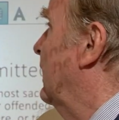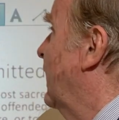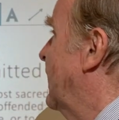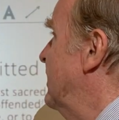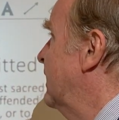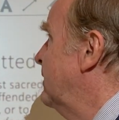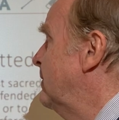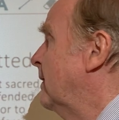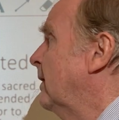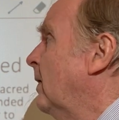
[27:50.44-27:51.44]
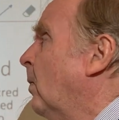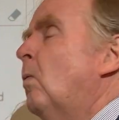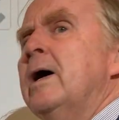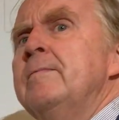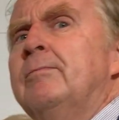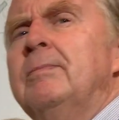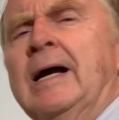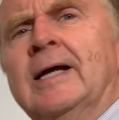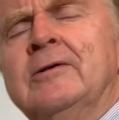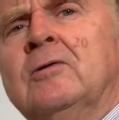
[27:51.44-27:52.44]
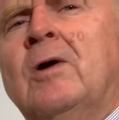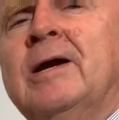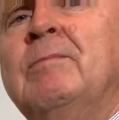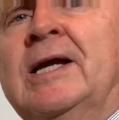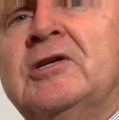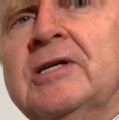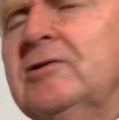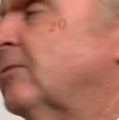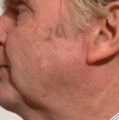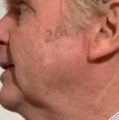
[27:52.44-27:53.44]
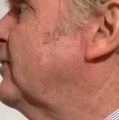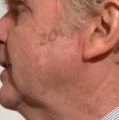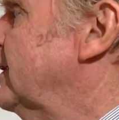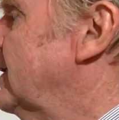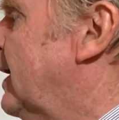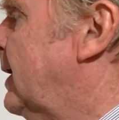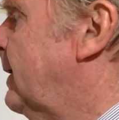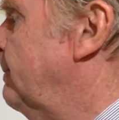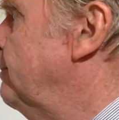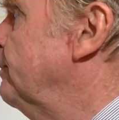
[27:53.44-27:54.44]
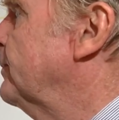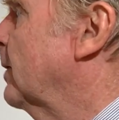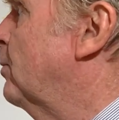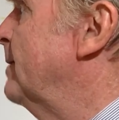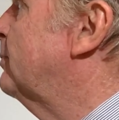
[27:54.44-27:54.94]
And then one, I do want to mention just briefly, one